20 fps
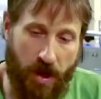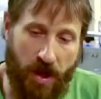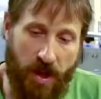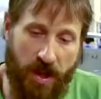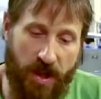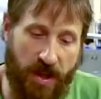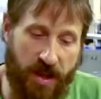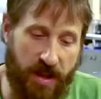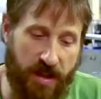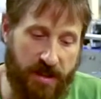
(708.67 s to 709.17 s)

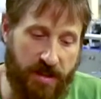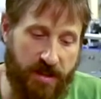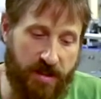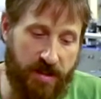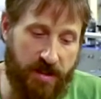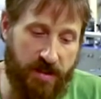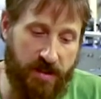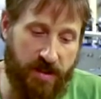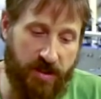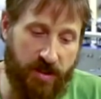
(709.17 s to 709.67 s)

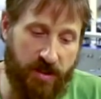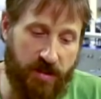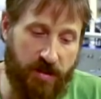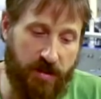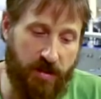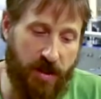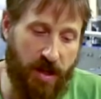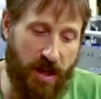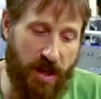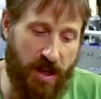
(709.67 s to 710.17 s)
It's
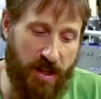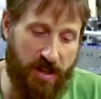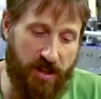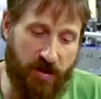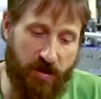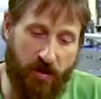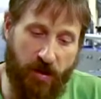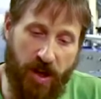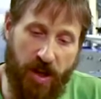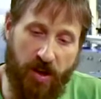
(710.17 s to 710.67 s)
got its
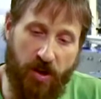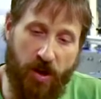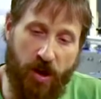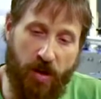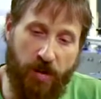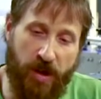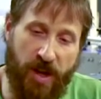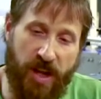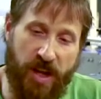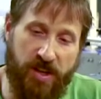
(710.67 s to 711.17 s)
great
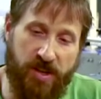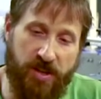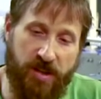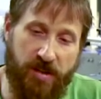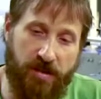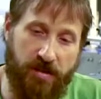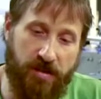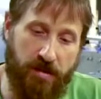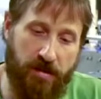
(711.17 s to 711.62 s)
carbonation.